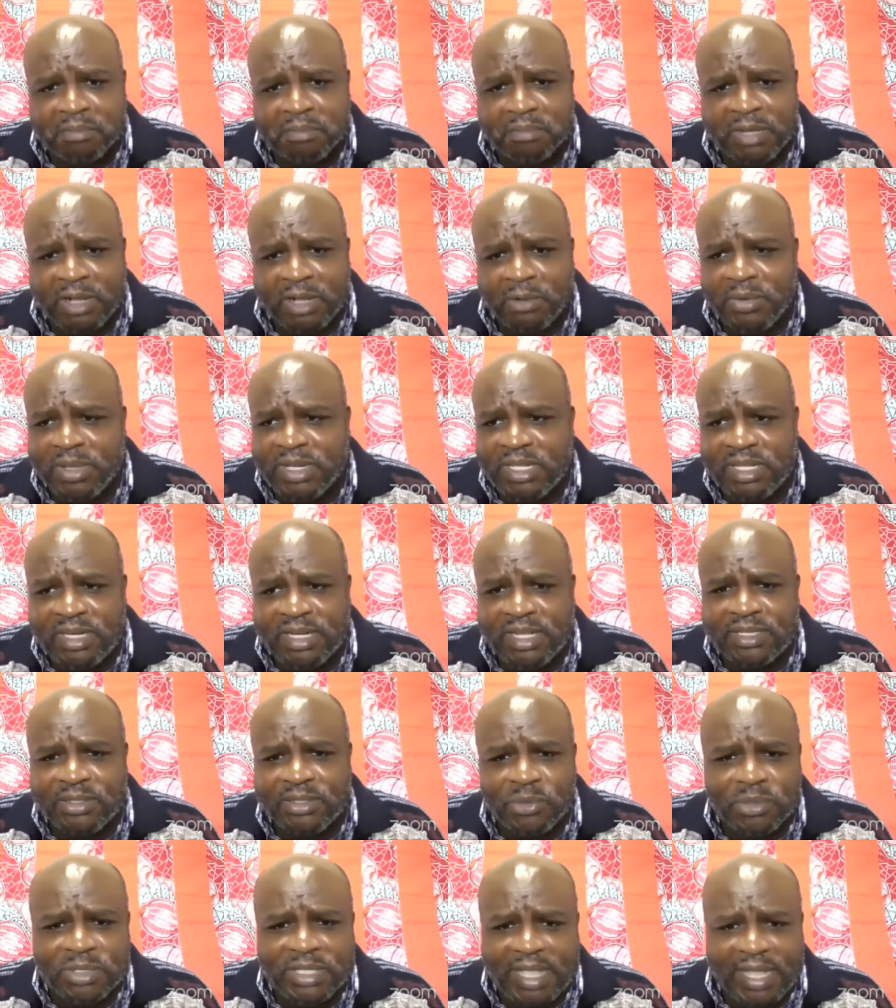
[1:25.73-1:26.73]
But we
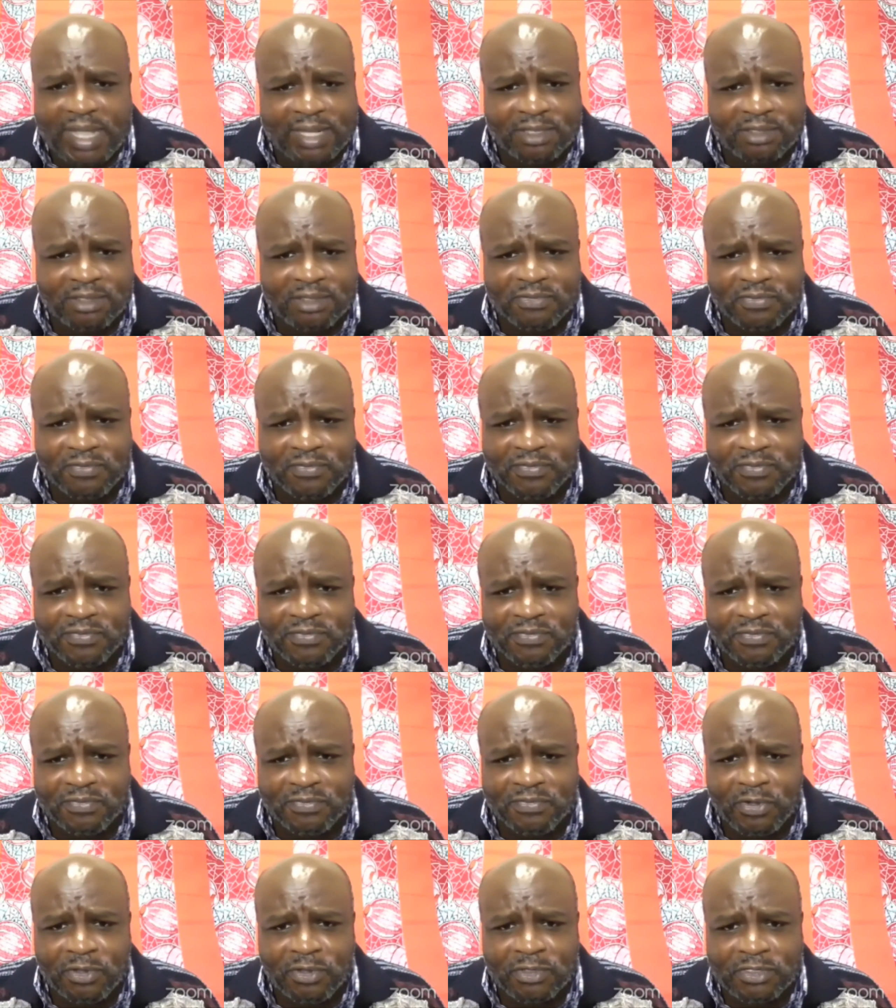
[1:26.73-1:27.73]
didn't do that
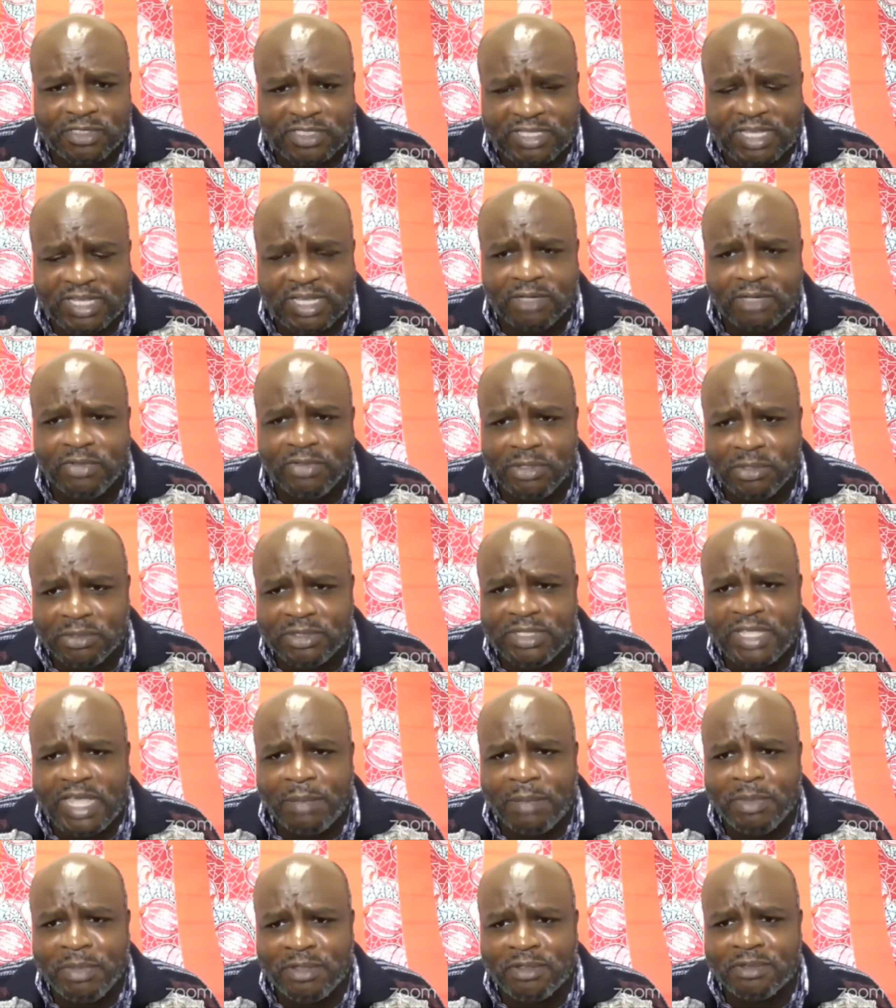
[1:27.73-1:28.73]
for ourselves. We do
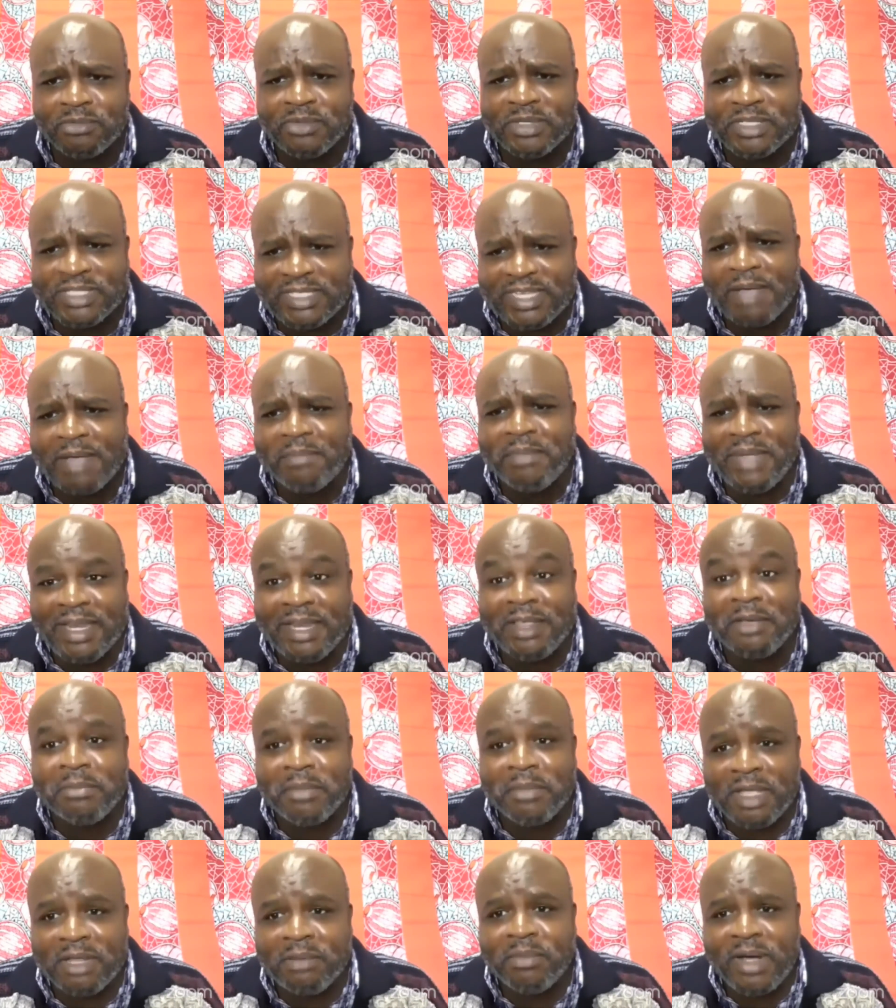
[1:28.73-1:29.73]
that because we see a
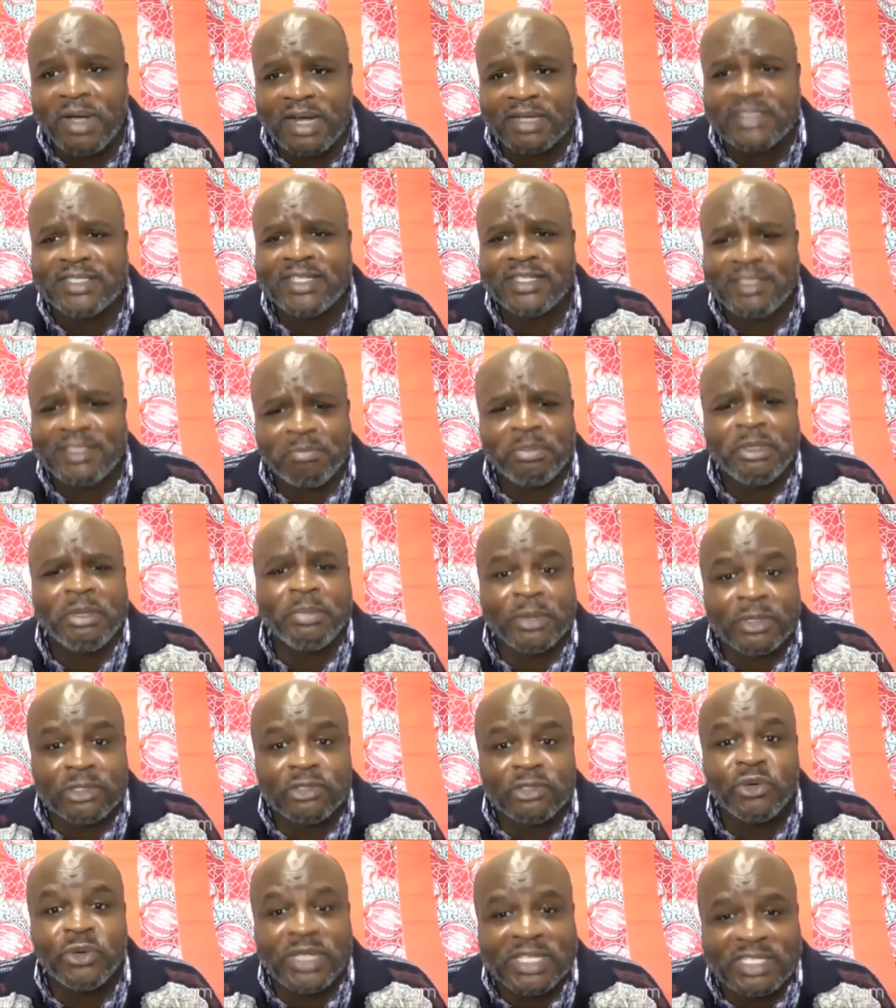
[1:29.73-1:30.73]
million men march, that the
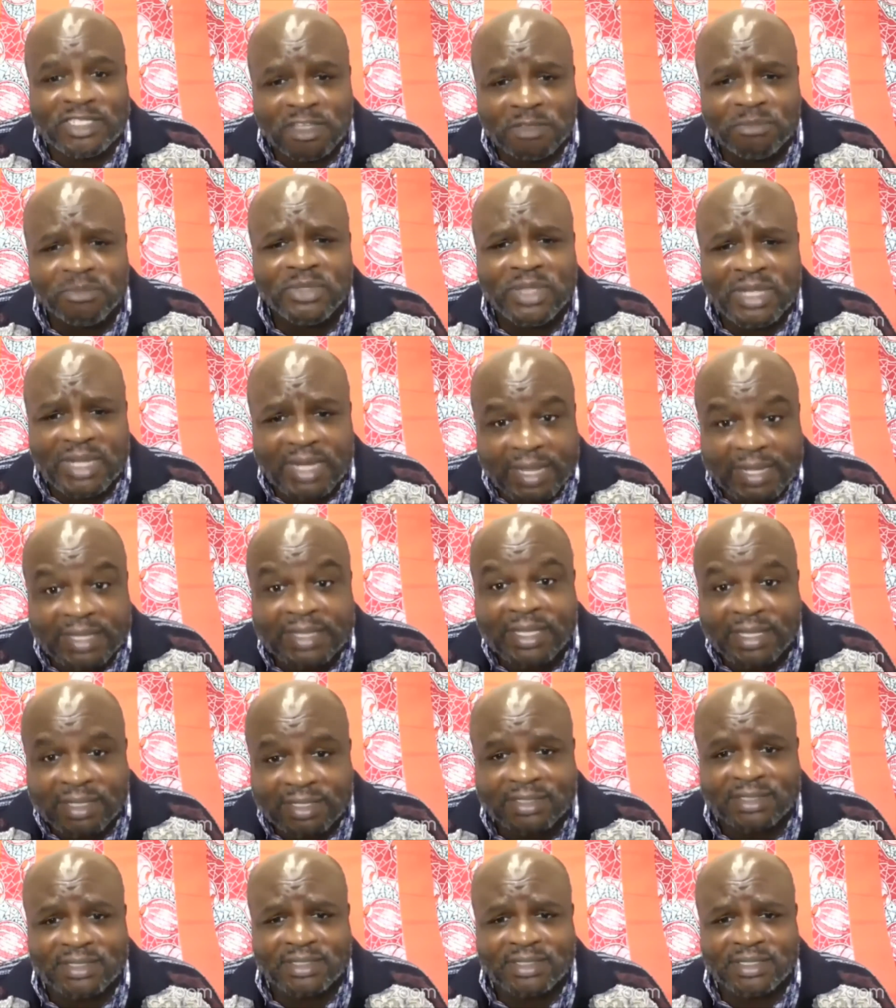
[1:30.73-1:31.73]
people doing something like
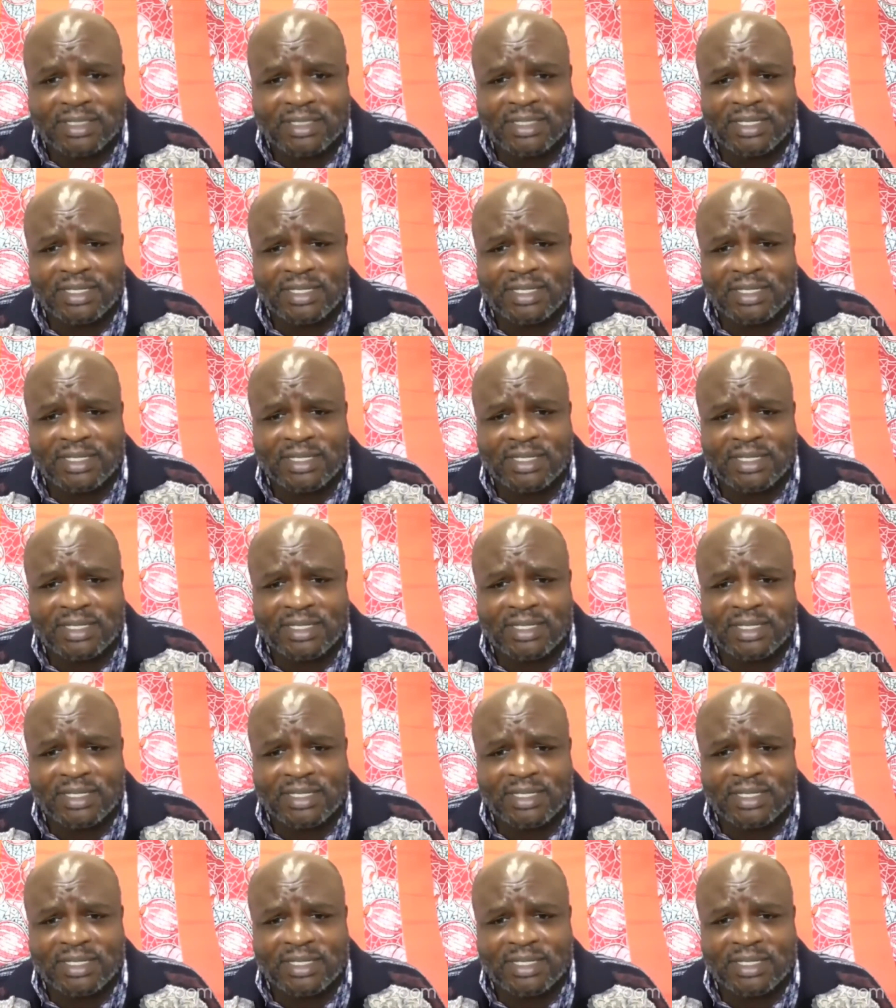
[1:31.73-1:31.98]
this.